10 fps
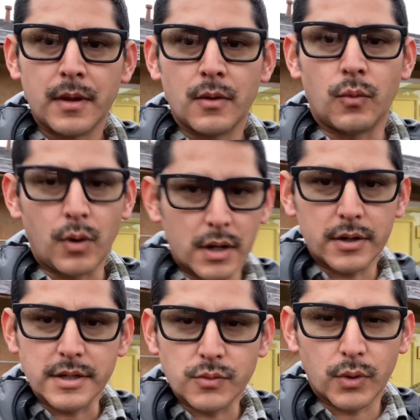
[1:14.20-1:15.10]
Water
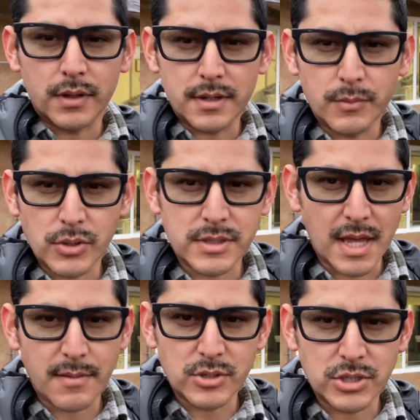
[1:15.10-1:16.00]
is one of the most
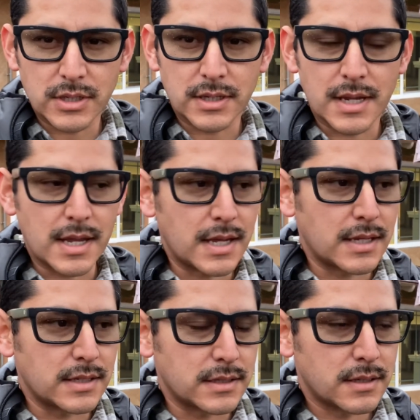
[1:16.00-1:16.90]
damaging
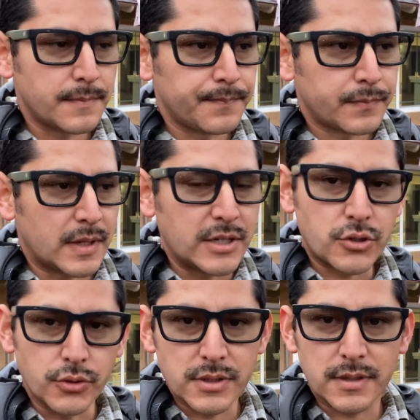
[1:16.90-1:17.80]
and
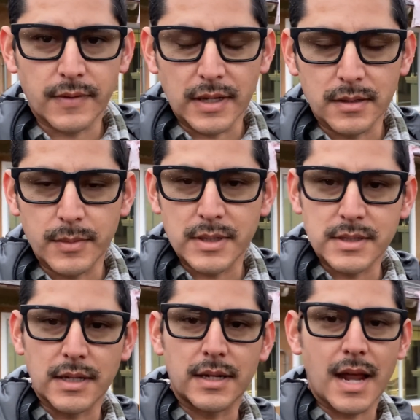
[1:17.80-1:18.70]
intrusive elements
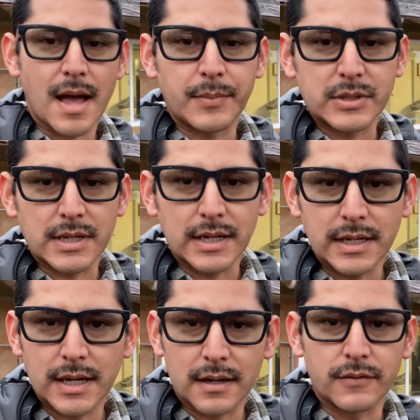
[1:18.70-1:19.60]
that could happen to any
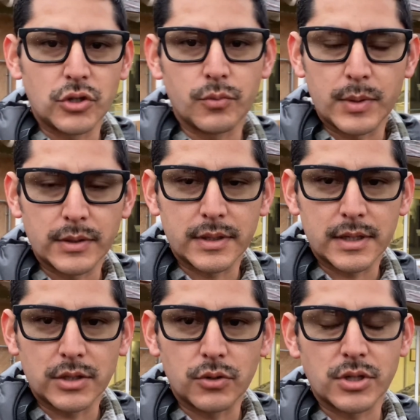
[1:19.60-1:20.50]
kind of new building,
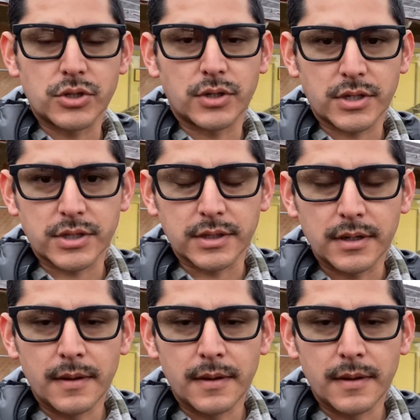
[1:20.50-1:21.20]
new construction.